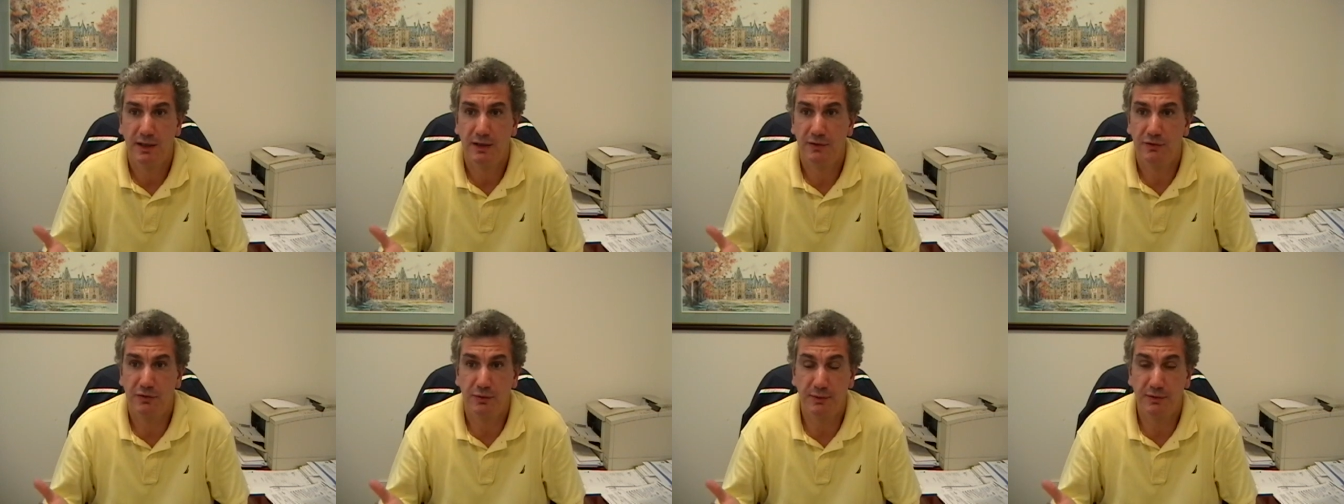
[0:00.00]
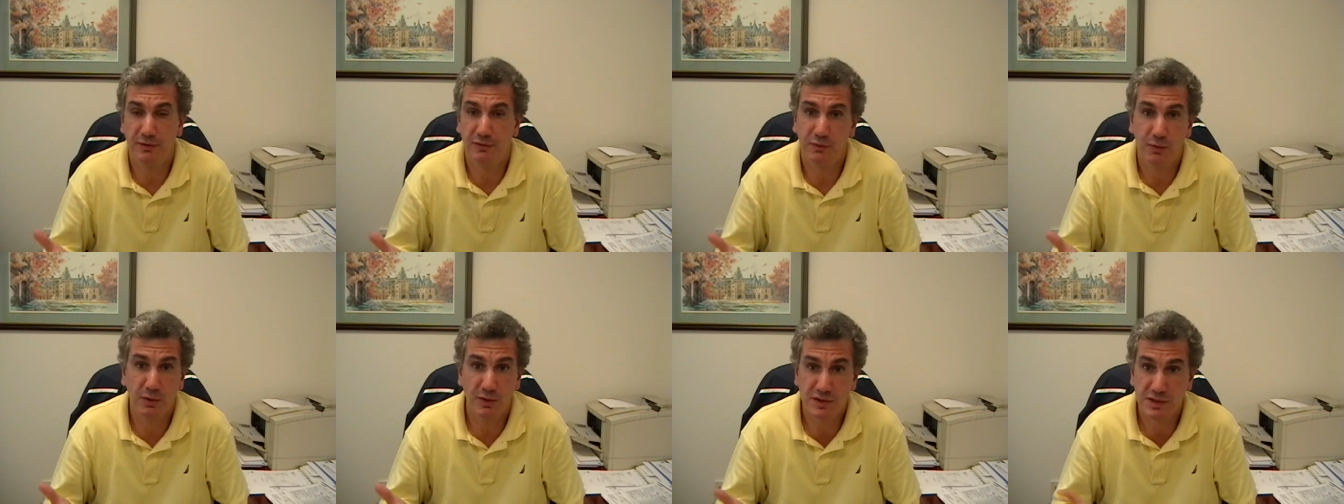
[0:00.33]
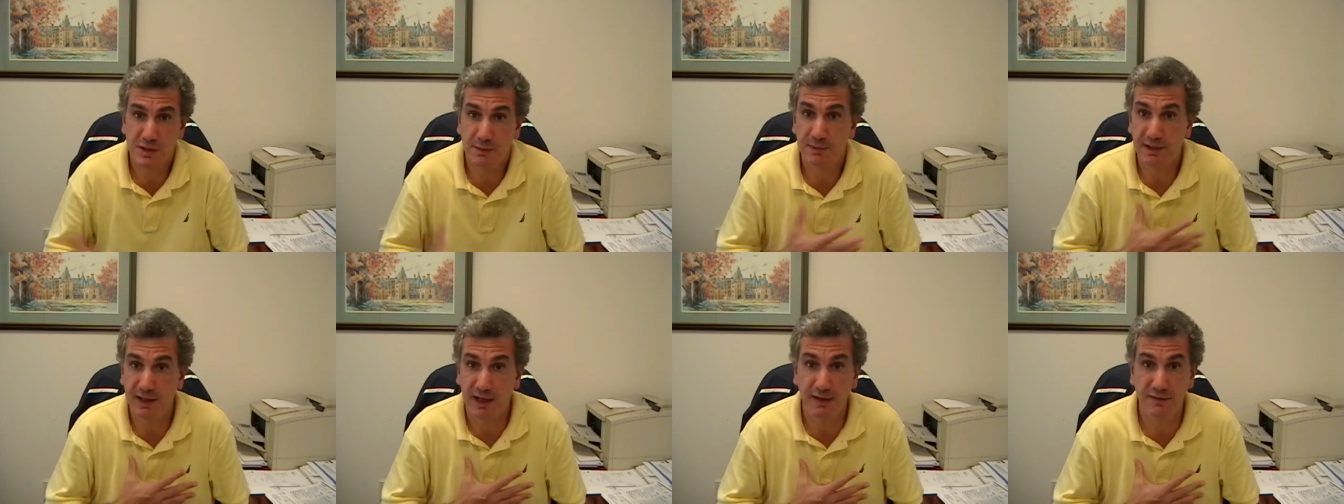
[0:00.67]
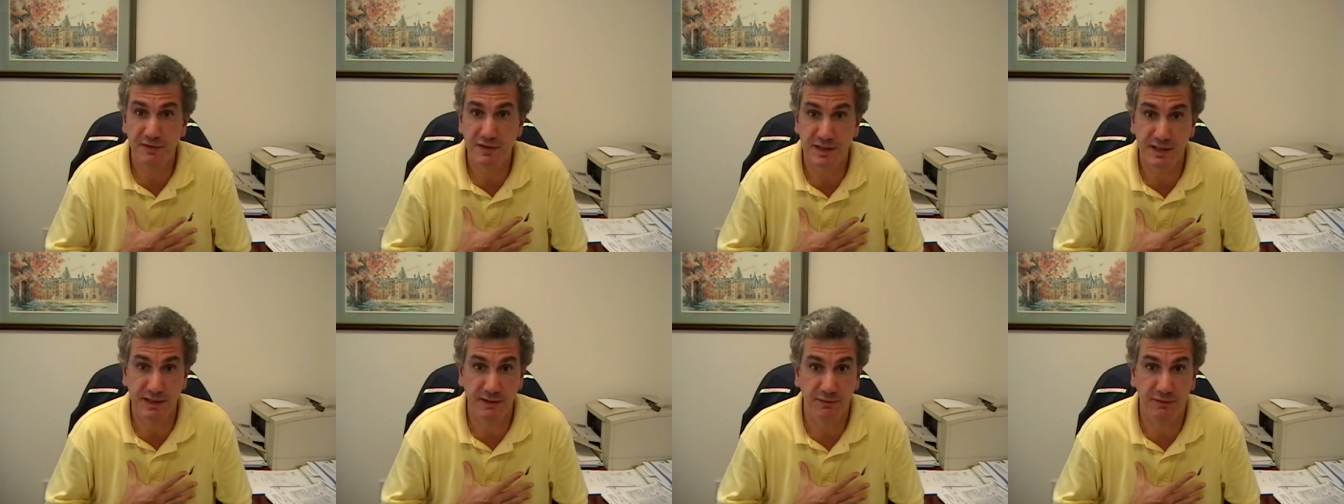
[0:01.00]
So he's fought somebody
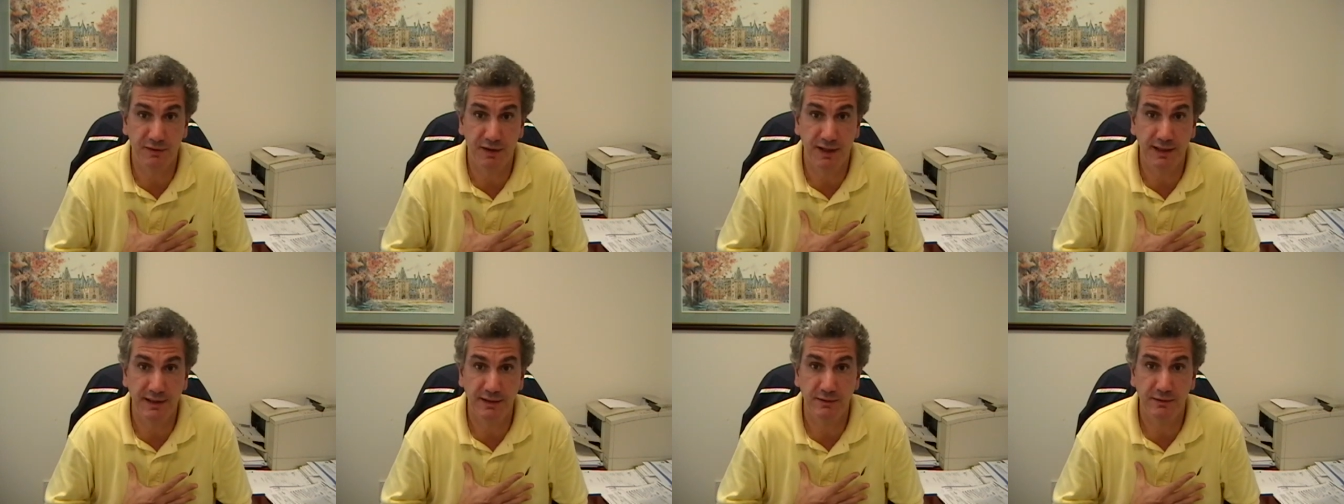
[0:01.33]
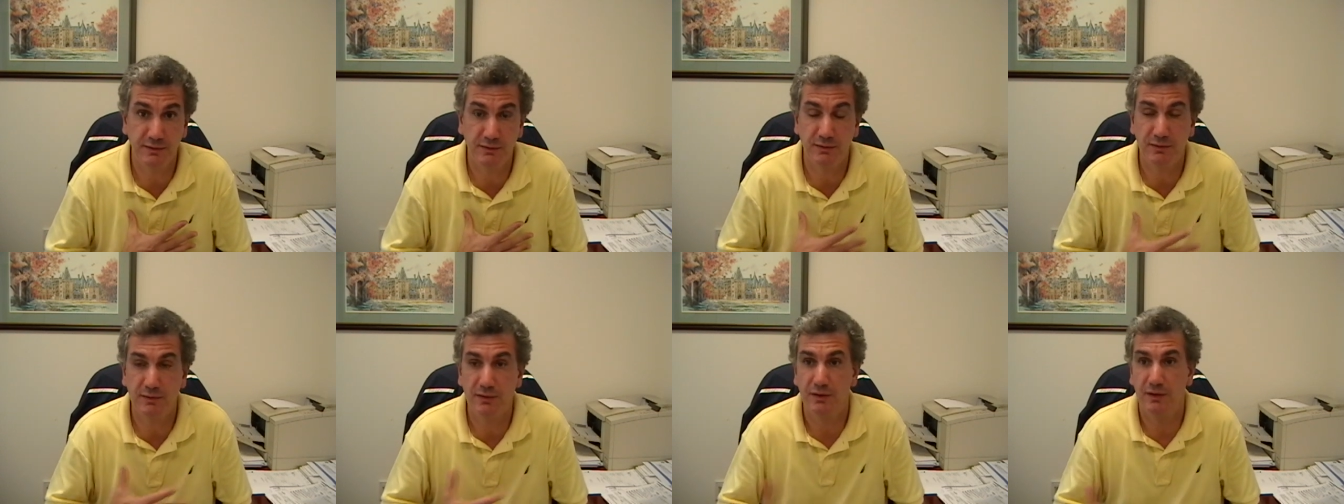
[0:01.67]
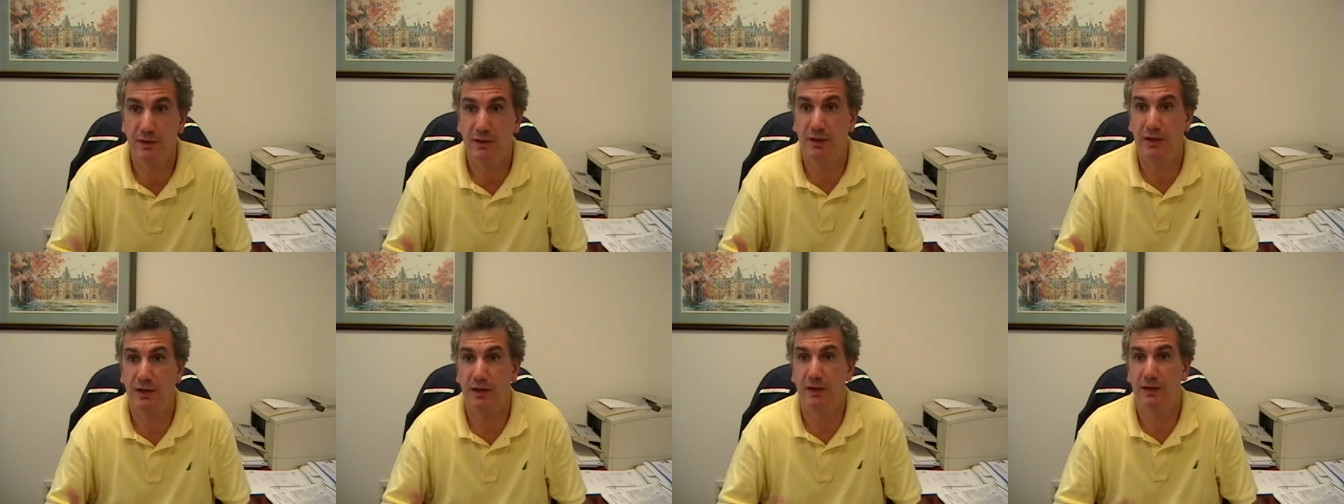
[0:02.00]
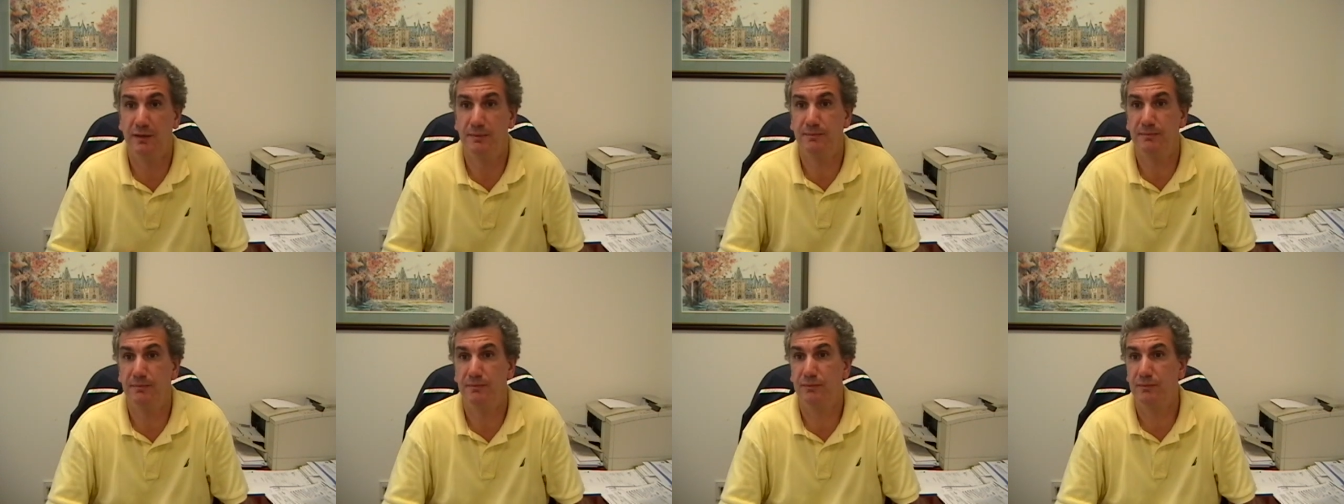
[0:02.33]
I've seen fight
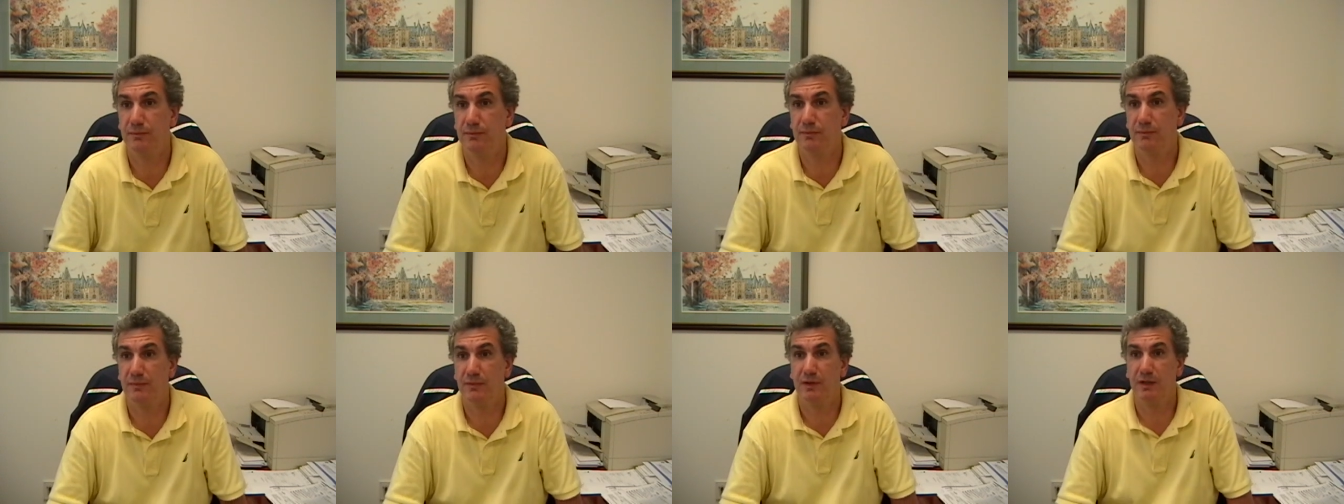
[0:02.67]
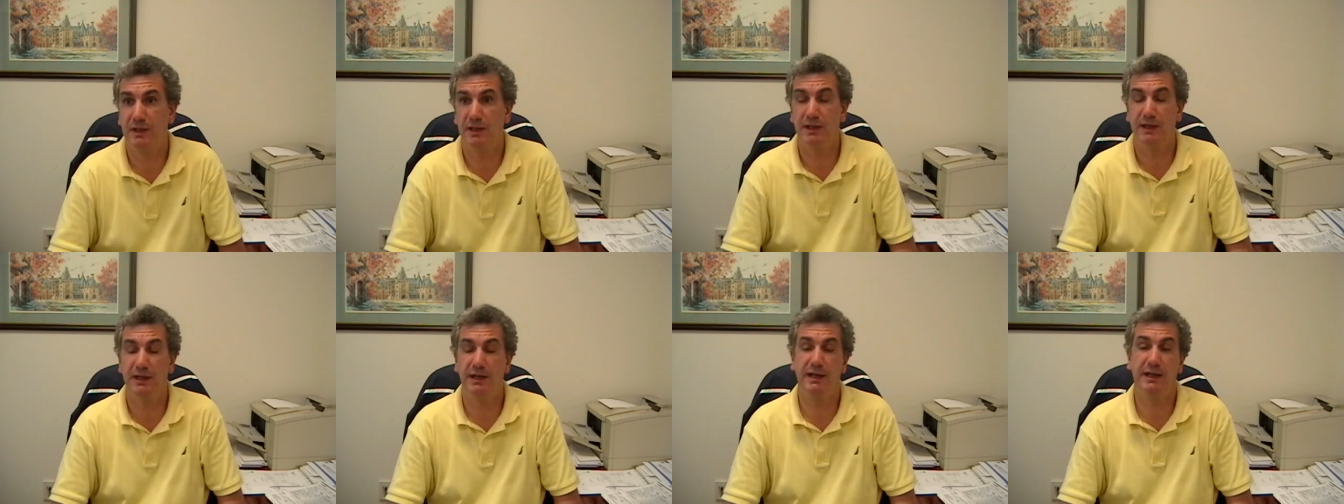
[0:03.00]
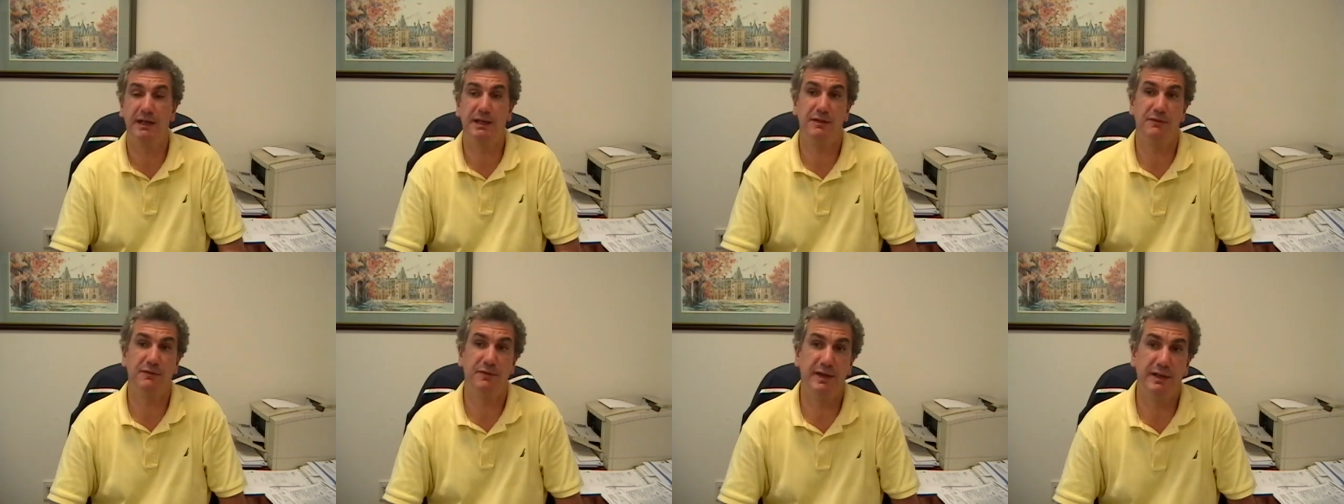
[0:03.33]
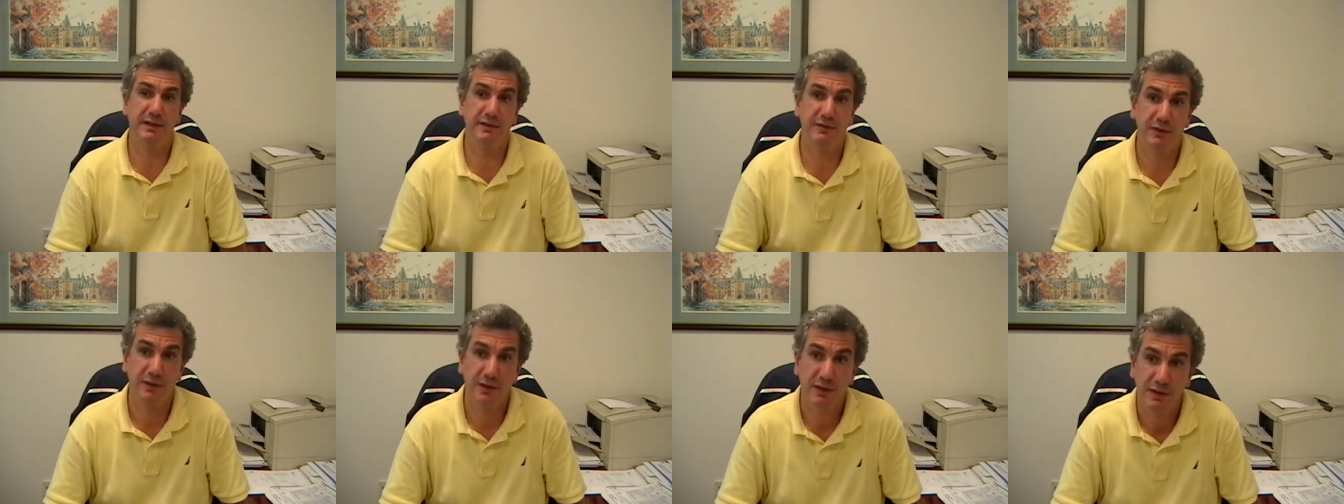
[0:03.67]
um, in any
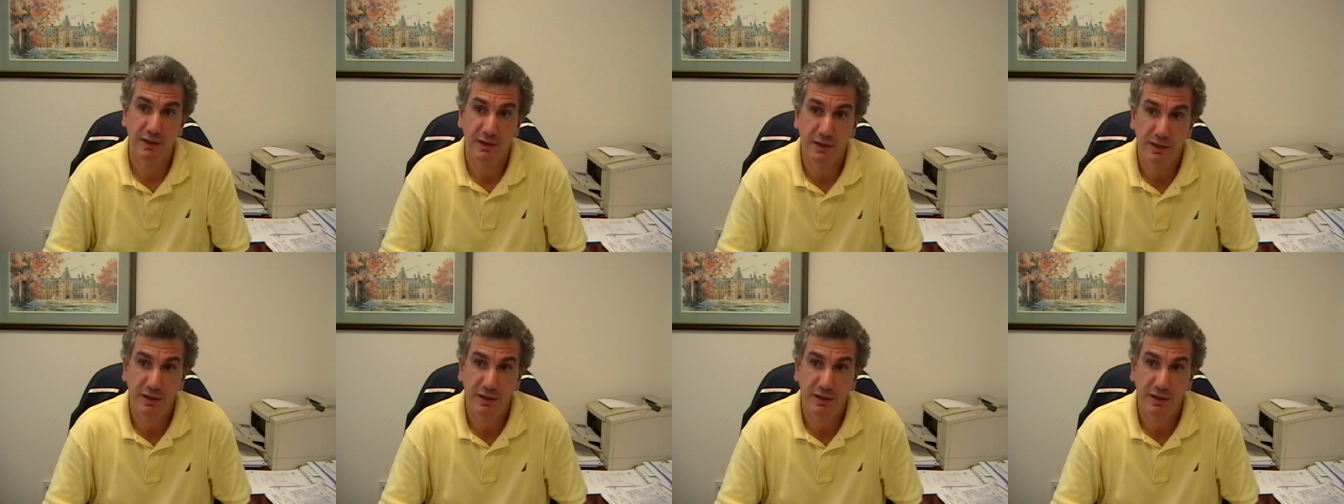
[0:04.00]
event.